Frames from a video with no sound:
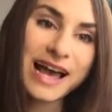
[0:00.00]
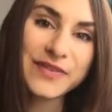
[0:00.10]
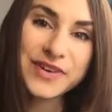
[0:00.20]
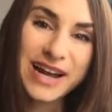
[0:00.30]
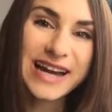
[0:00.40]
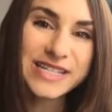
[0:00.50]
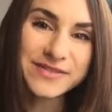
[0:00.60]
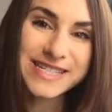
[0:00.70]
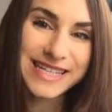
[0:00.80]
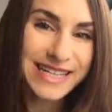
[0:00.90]
and they're kind
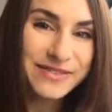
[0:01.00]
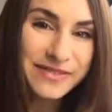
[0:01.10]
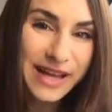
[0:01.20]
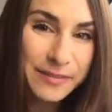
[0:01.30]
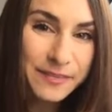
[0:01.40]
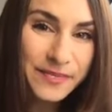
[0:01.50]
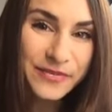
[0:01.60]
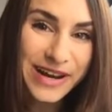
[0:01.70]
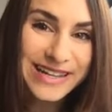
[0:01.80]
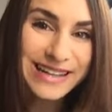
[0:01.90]
of sick of them,
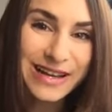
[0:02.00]
right?